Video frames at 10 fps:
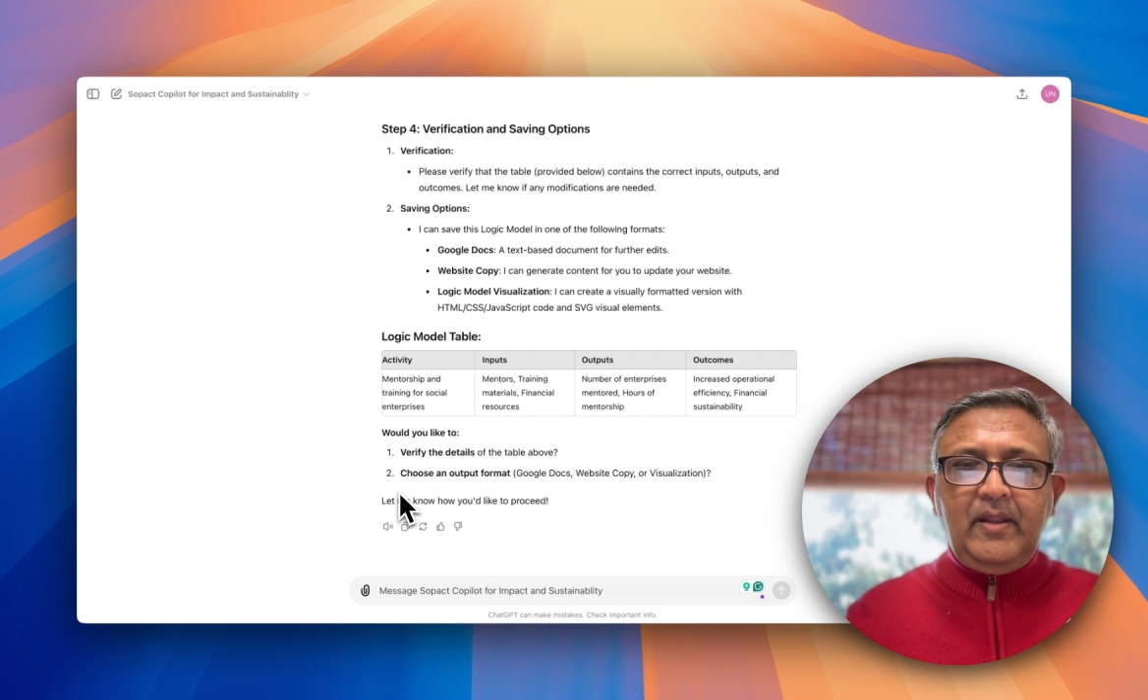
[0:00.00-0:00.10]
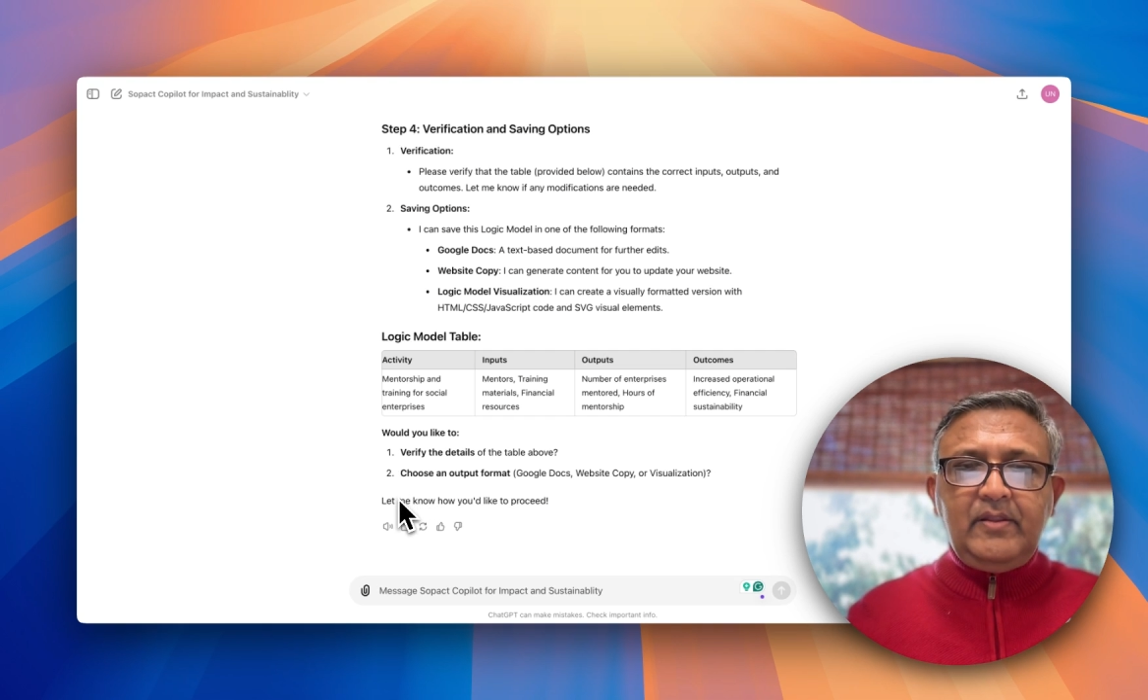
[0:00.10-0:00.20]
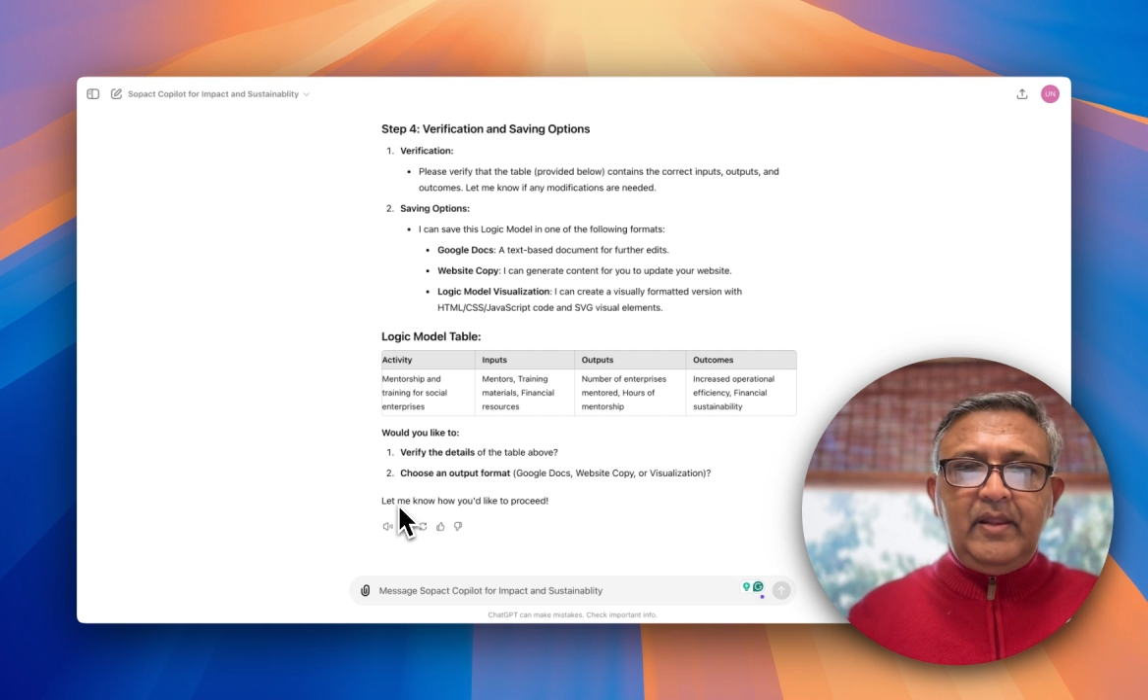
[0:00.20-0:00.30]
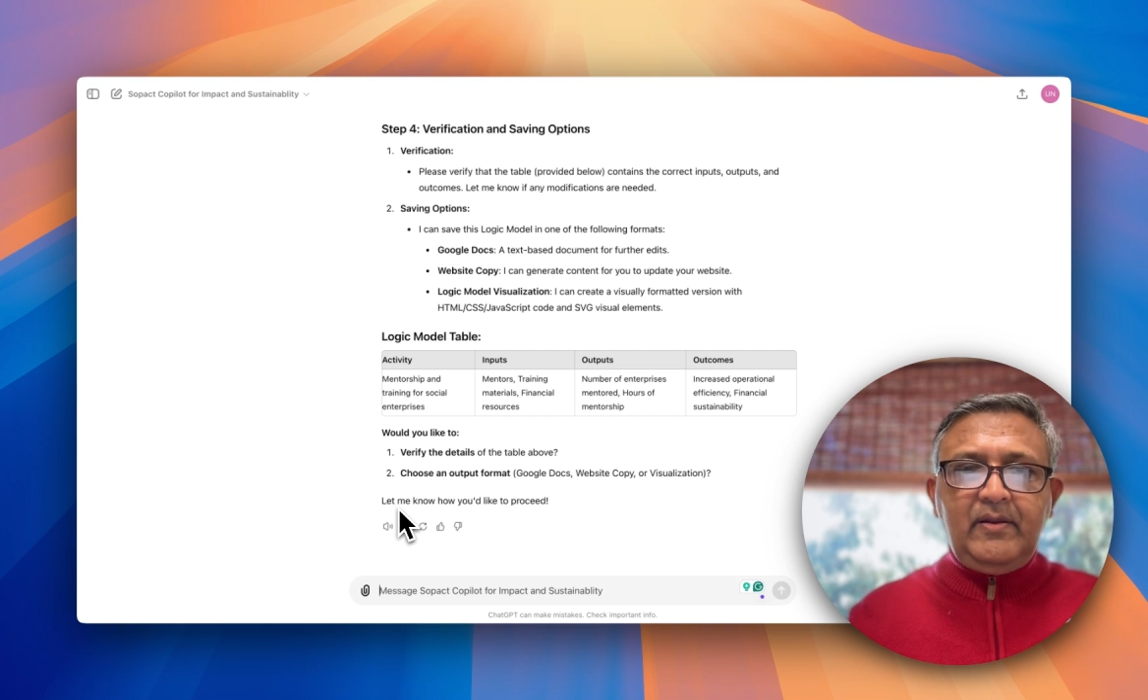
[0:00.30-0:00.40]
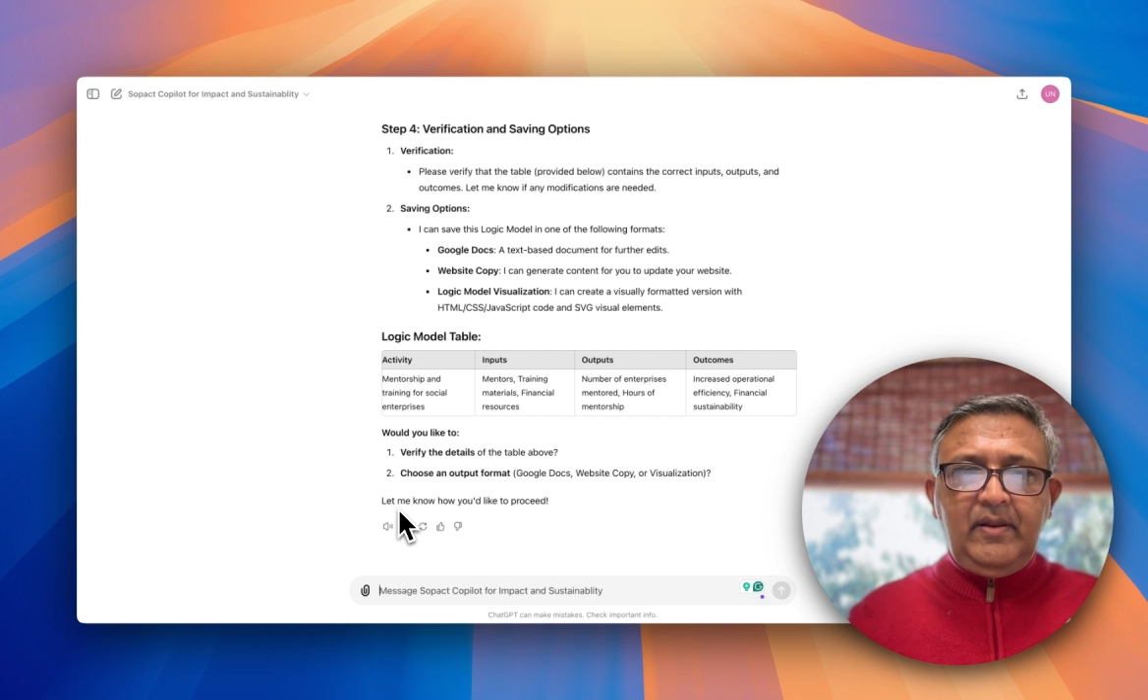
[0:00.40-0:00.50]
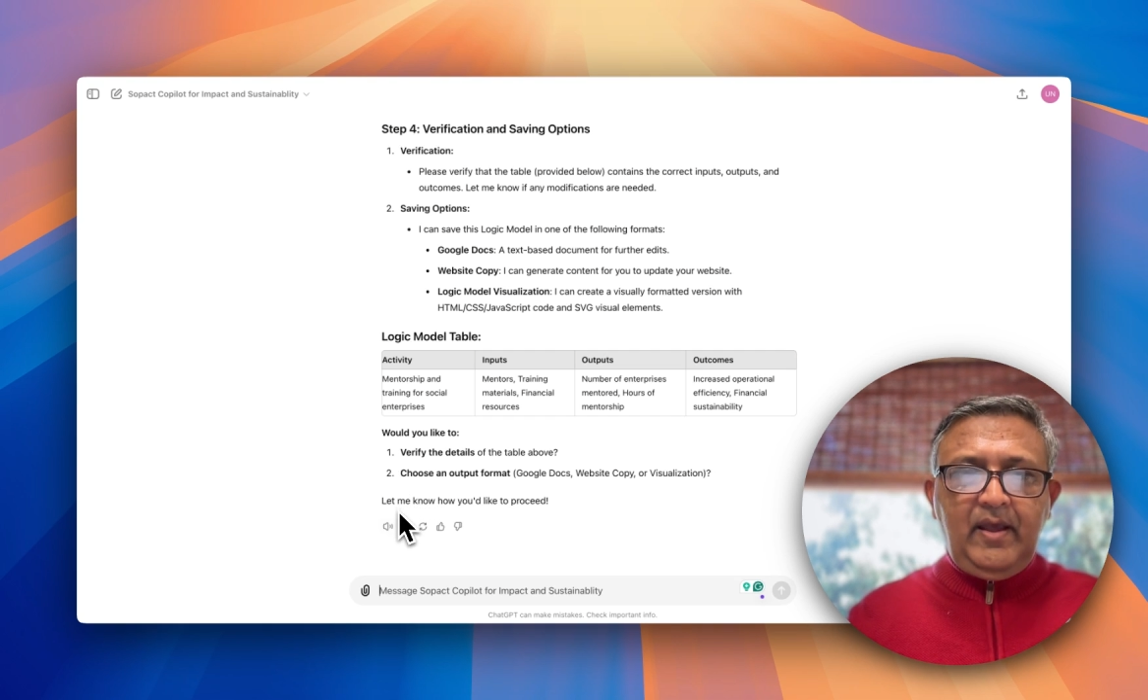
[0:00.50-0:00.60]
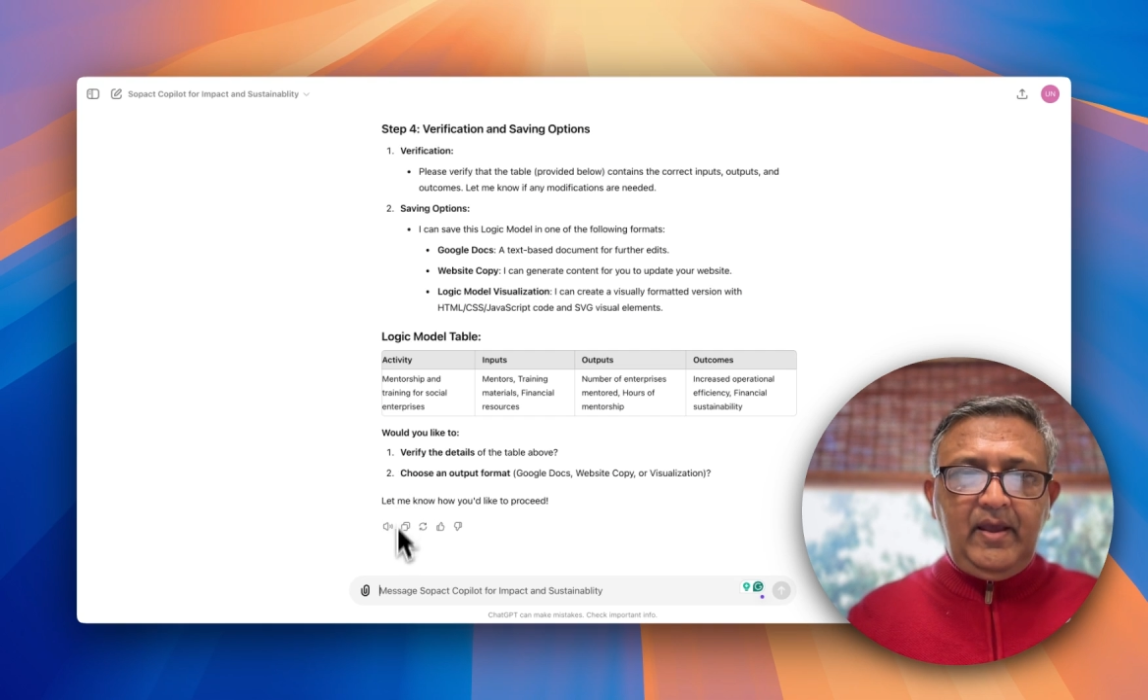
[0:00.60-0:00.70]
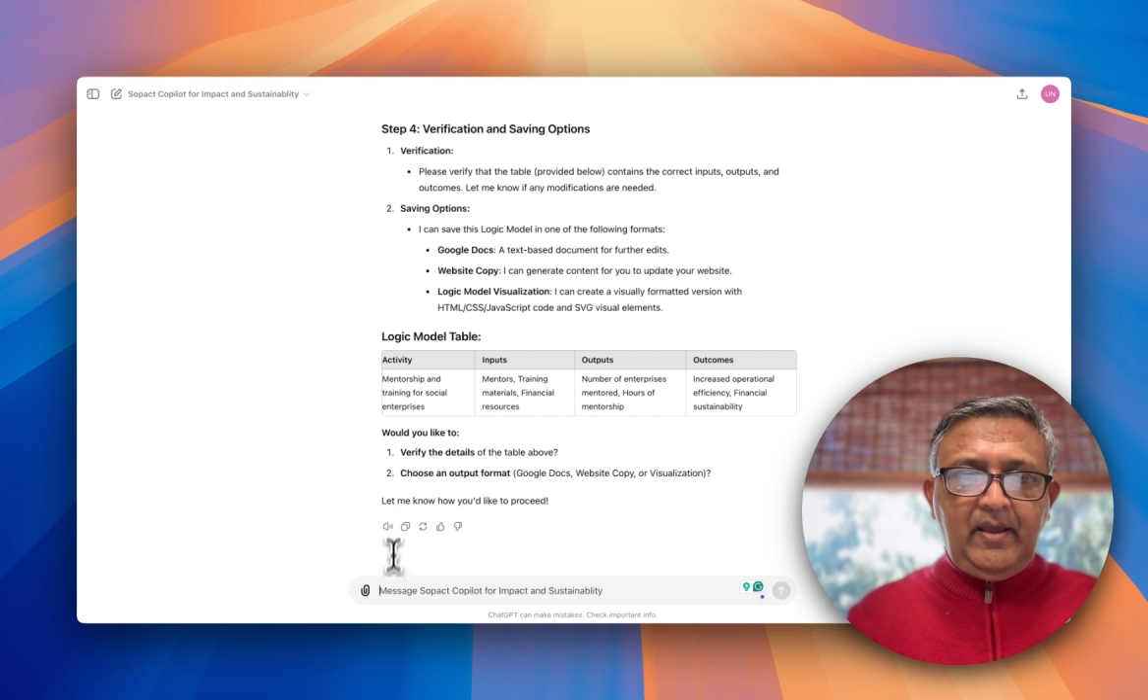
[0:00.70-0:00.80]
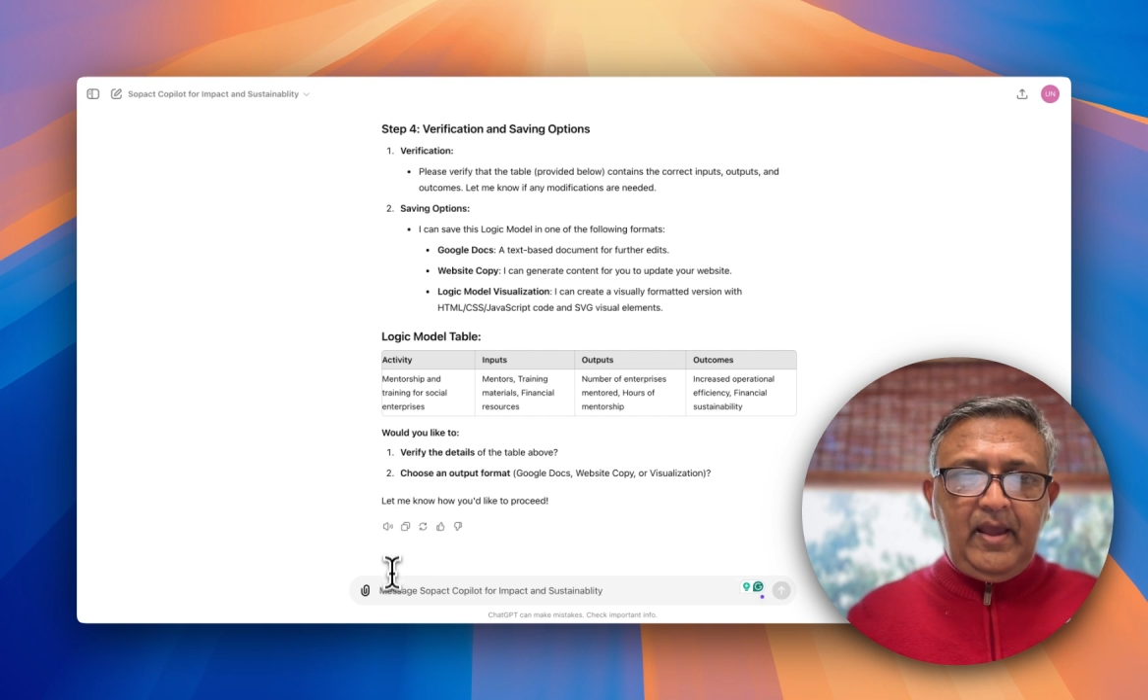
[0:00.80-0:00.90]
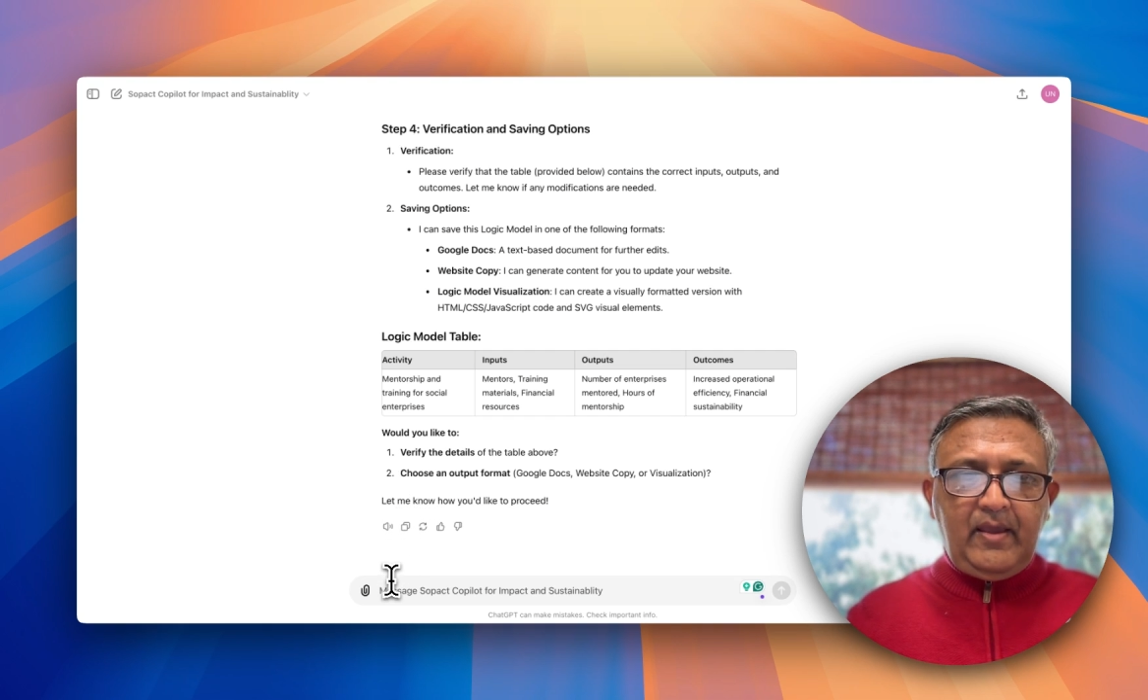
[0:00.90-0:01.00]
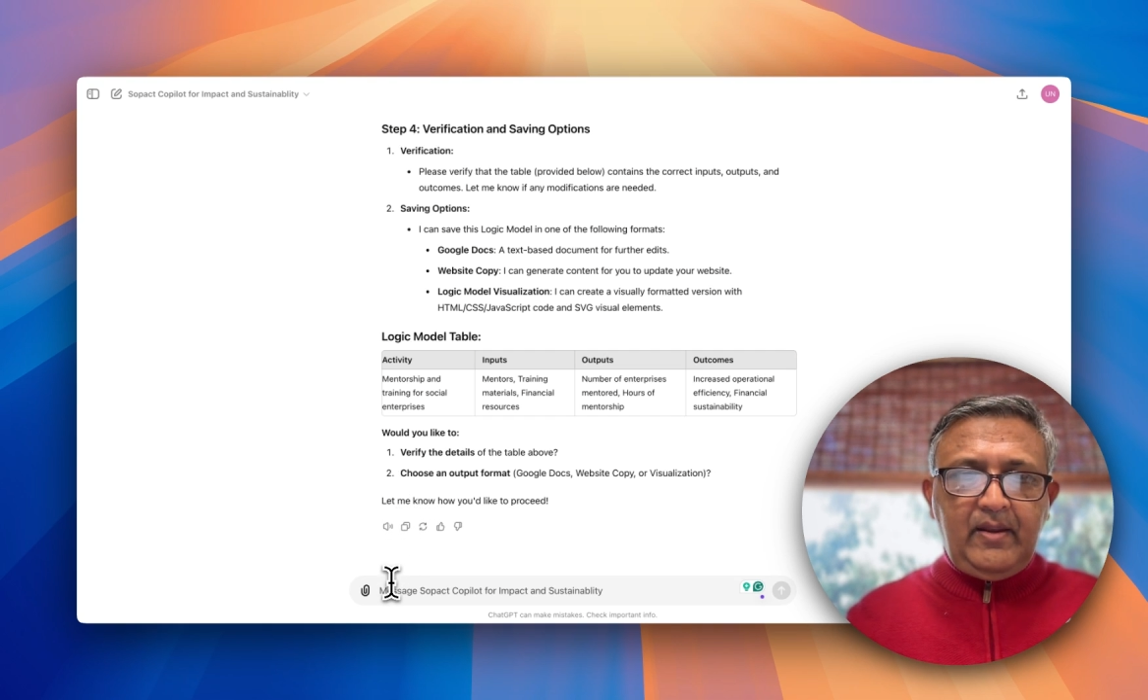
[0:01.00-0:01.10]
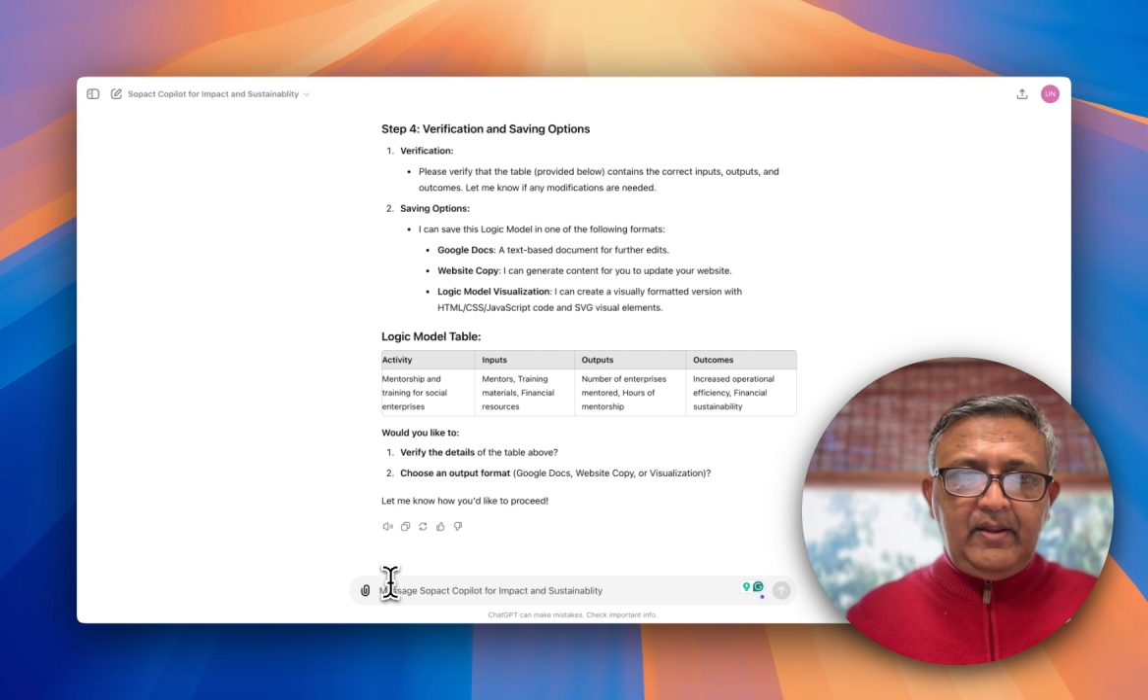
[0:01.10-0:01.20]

And then I, I can